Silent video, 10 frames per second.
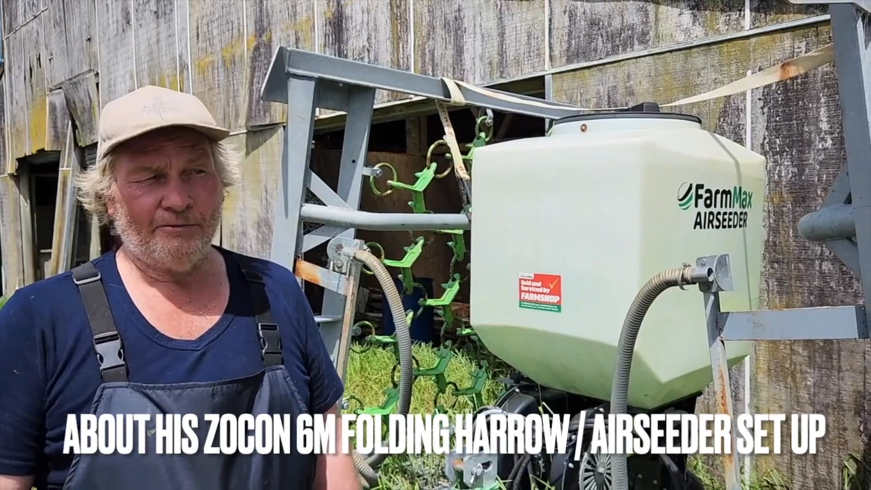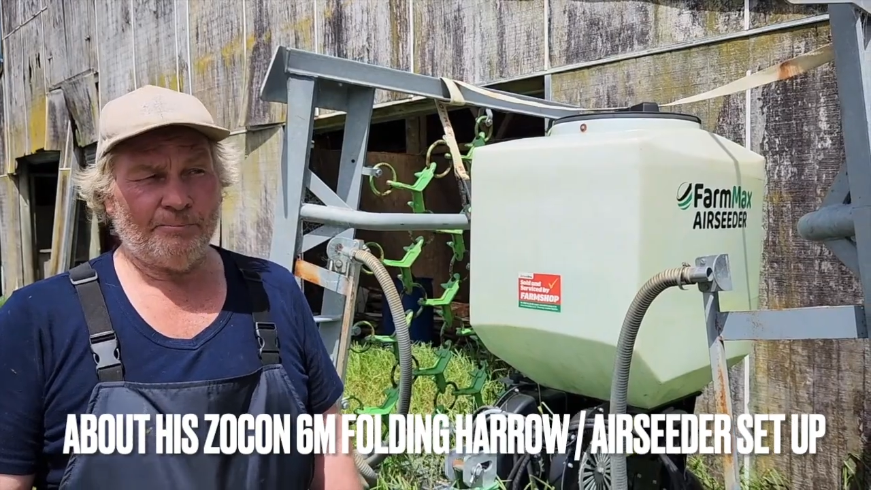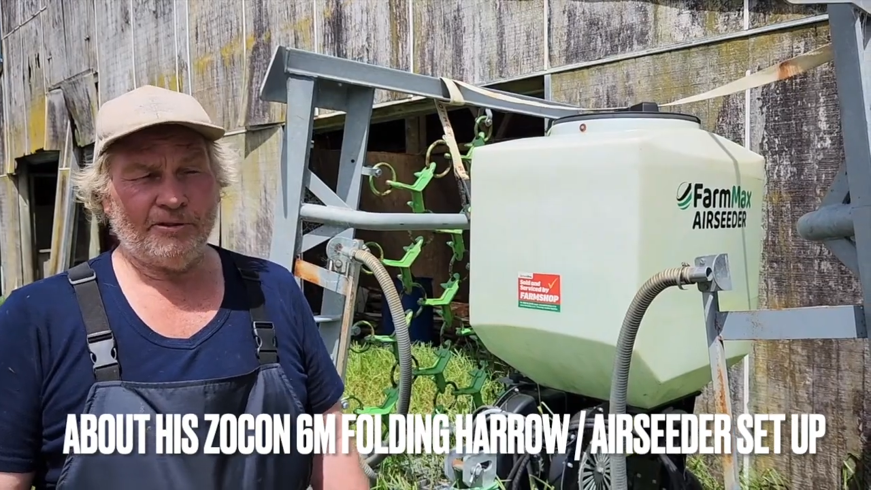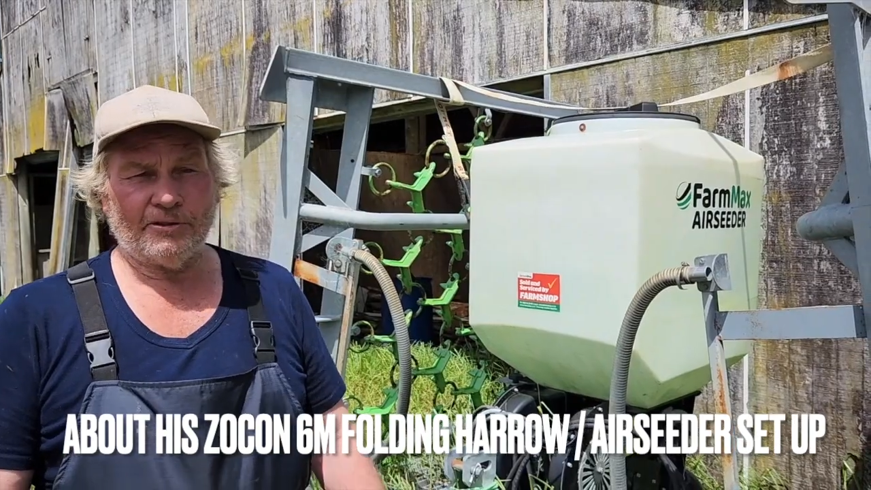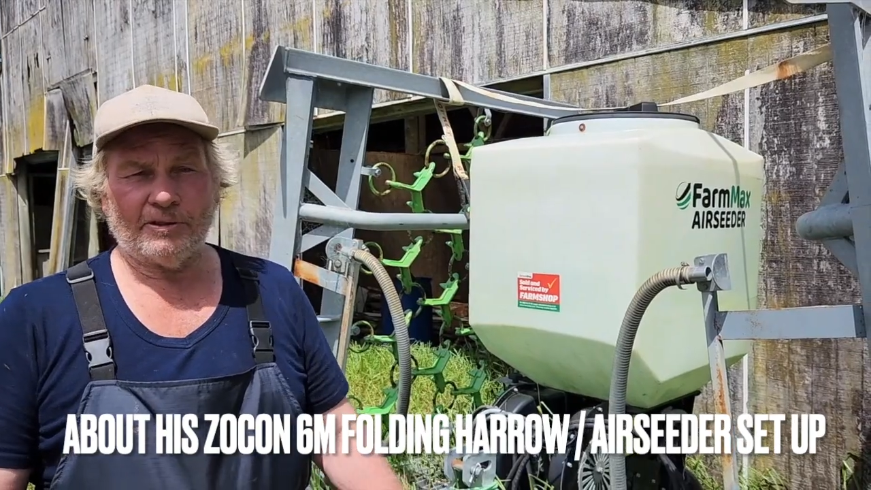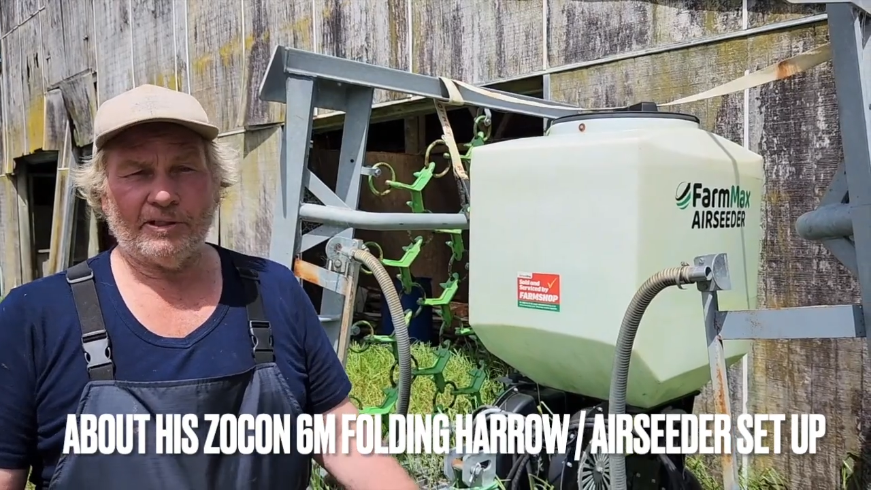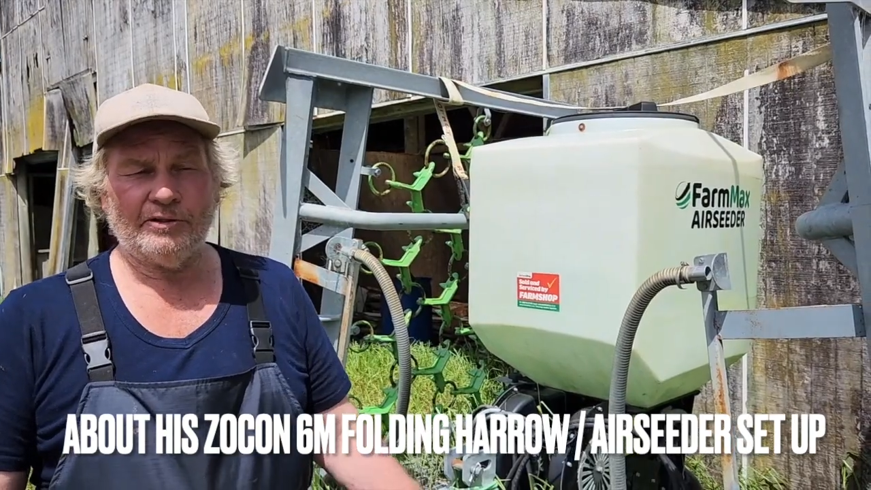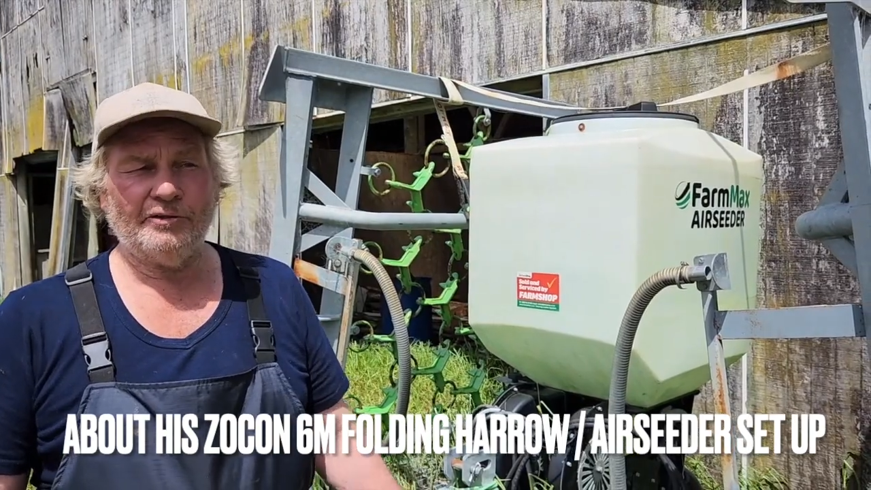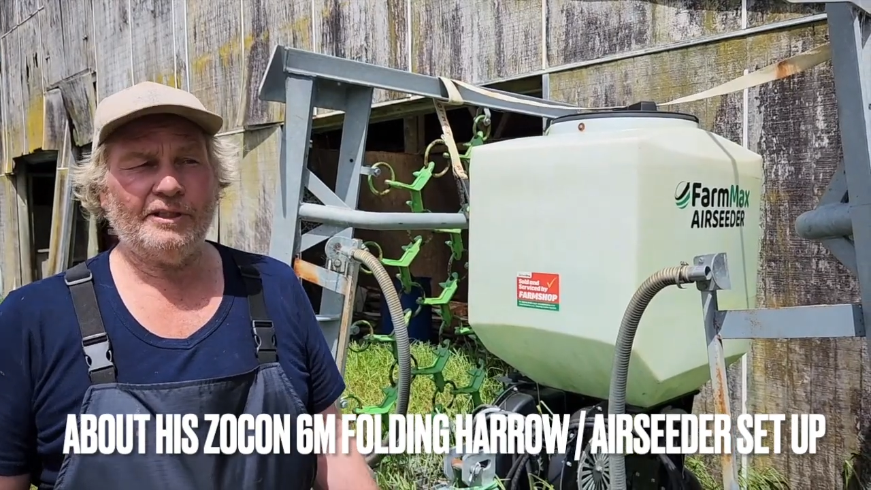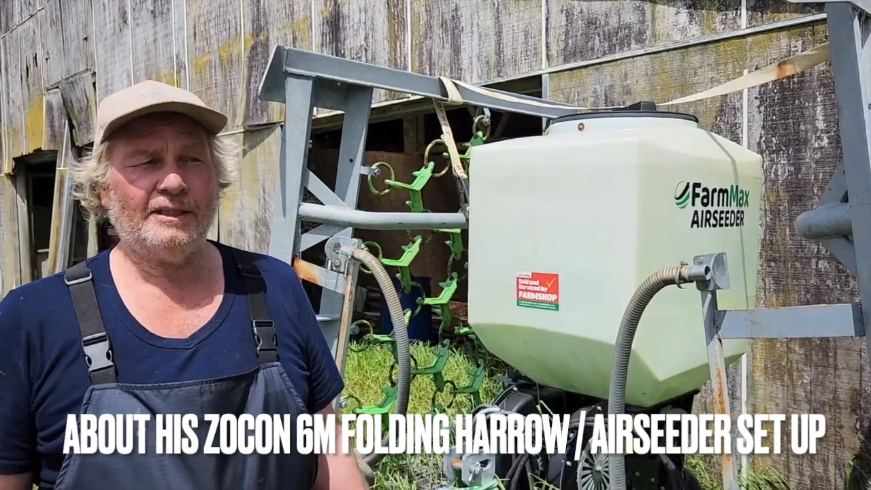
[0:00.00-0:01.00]
ripping the
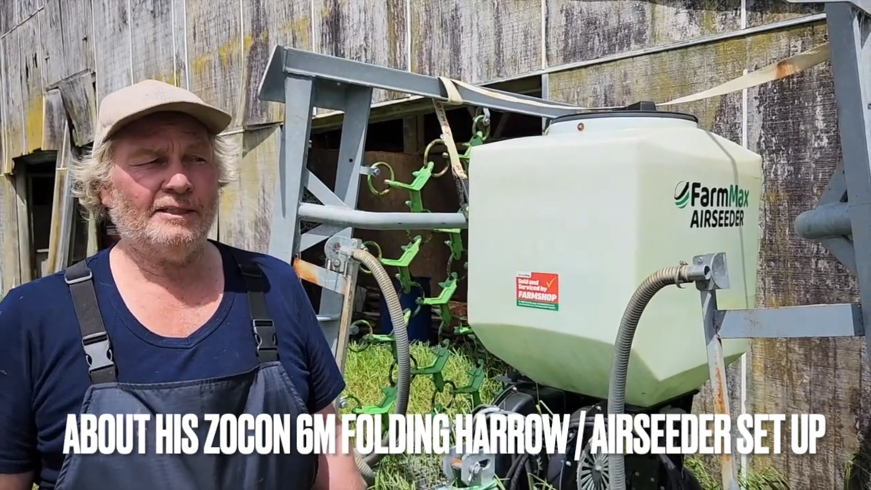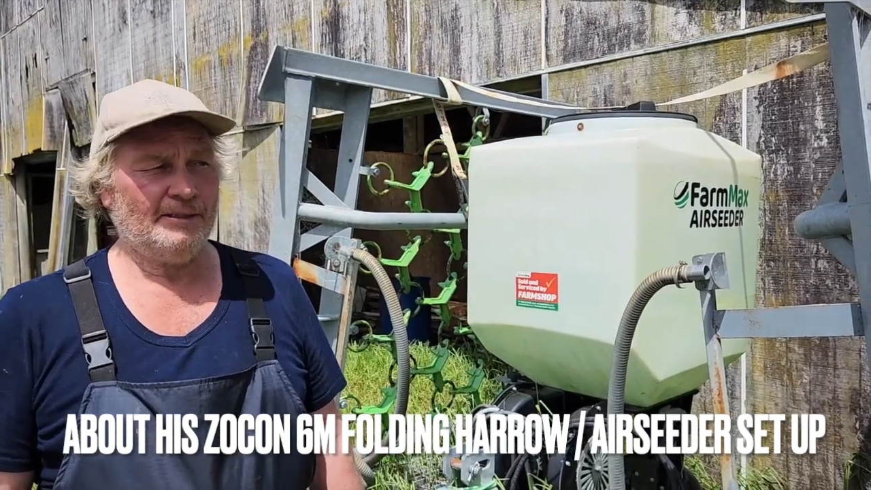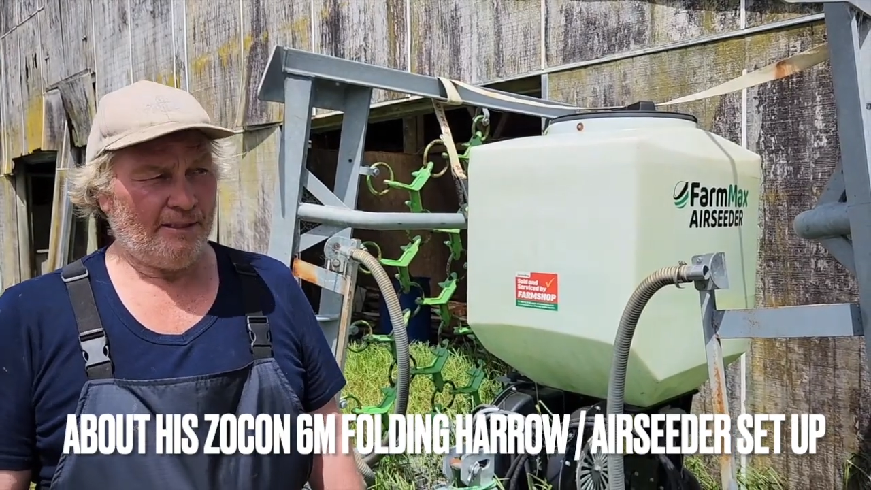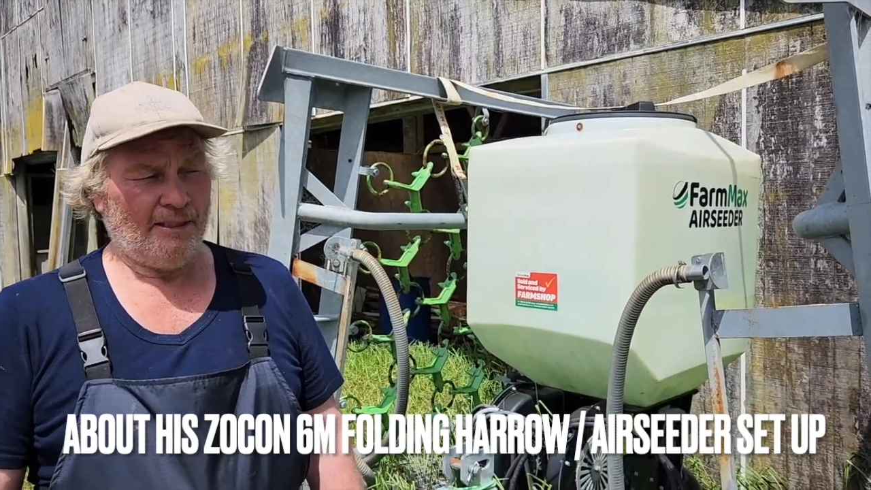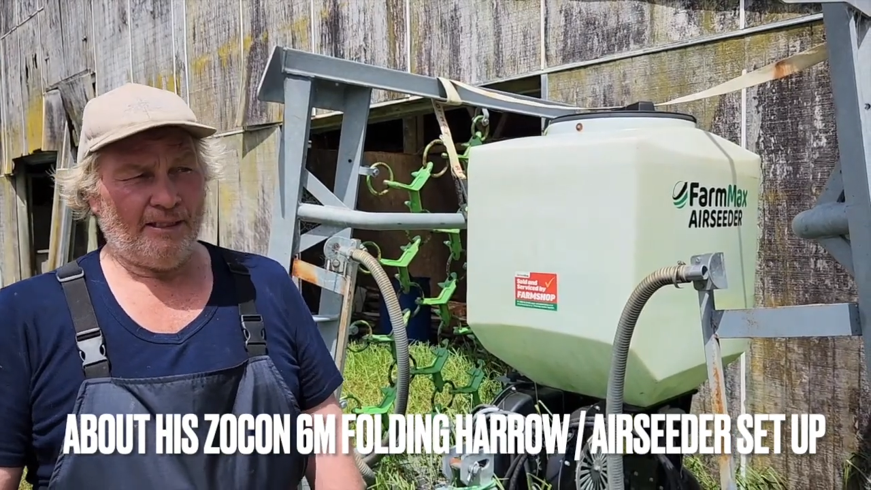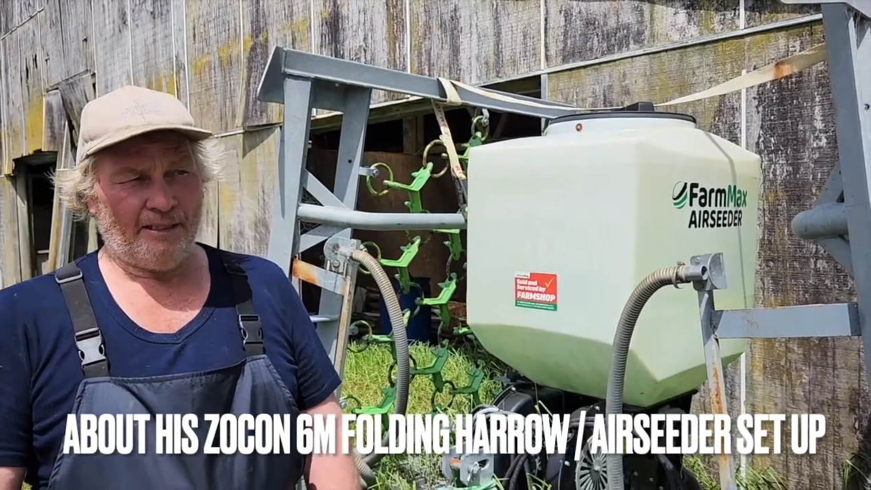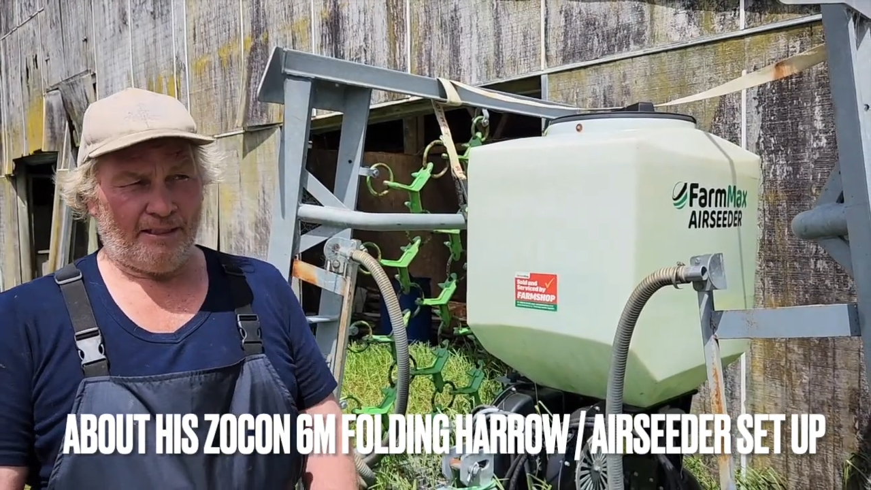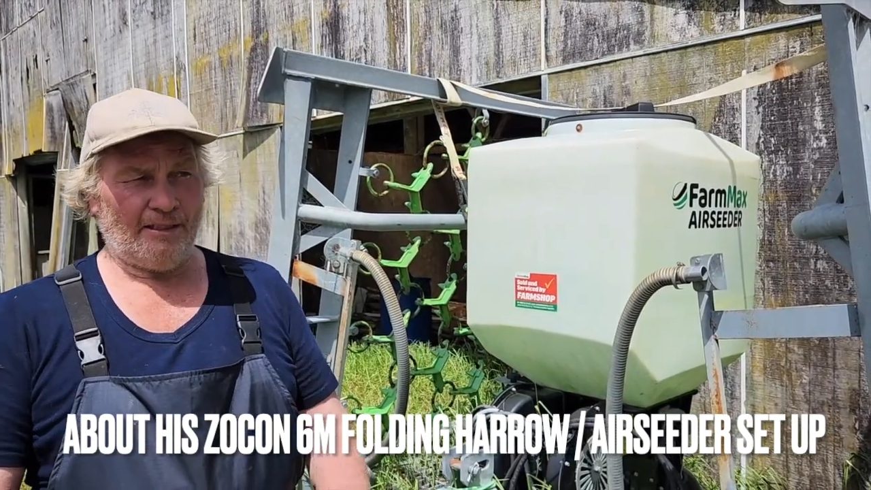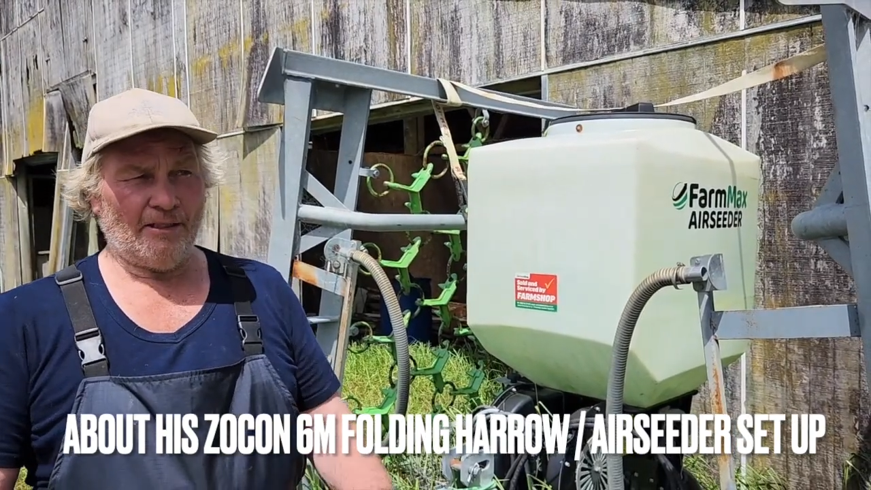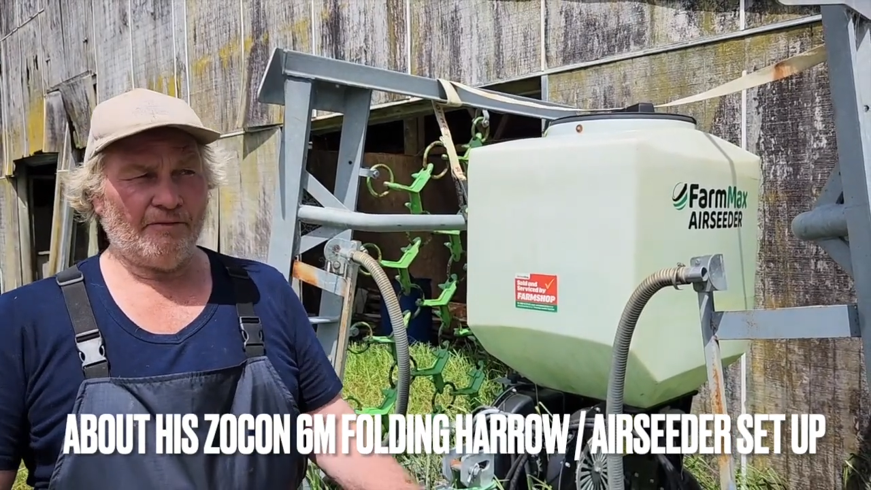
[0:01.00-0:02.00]
kikuyu
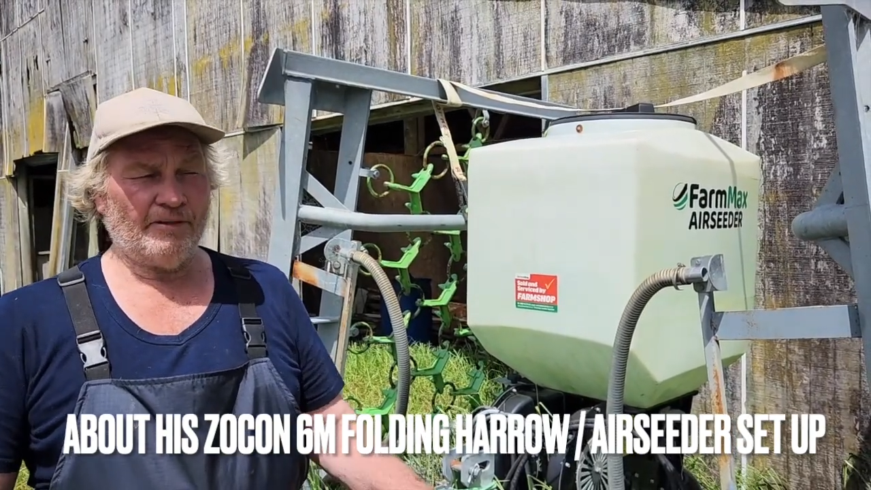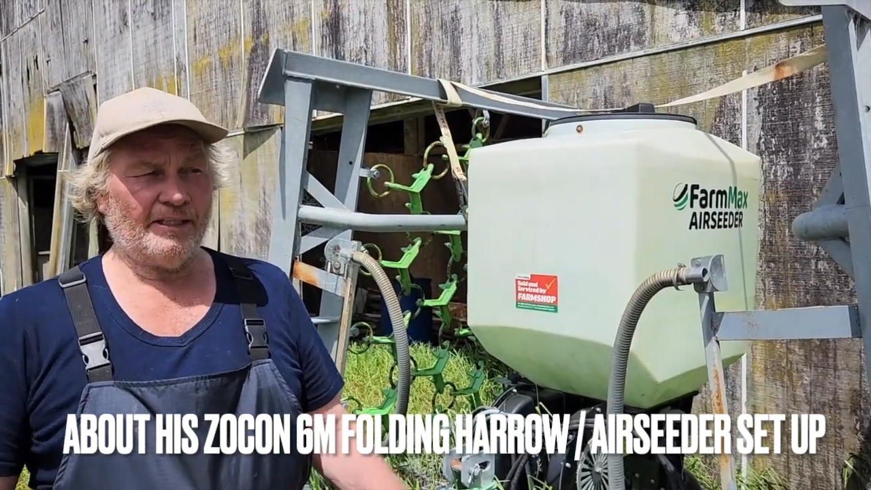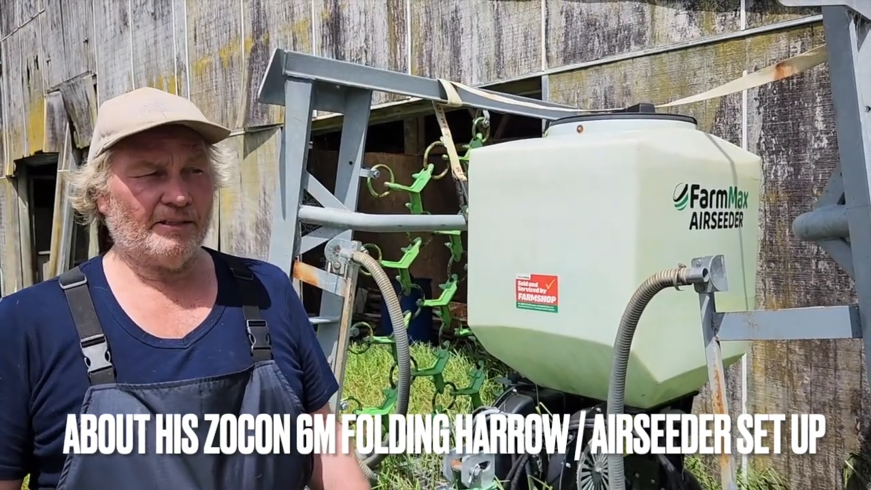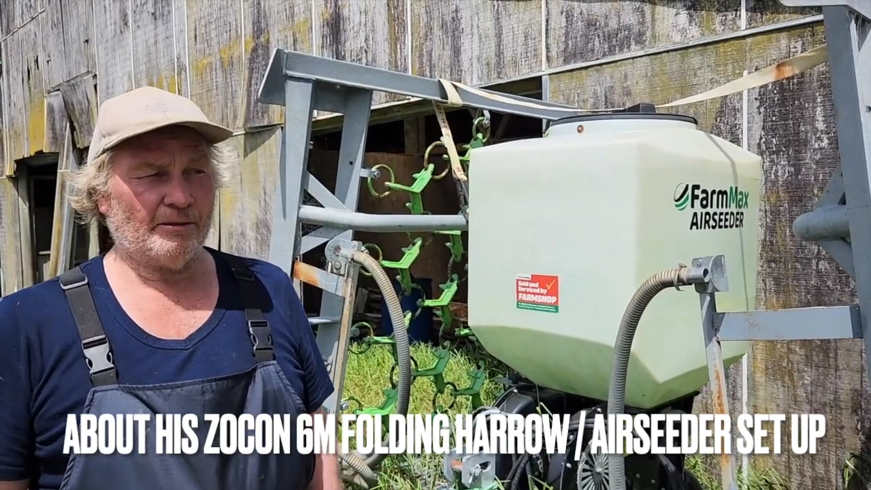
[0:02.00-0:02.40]
and levelling out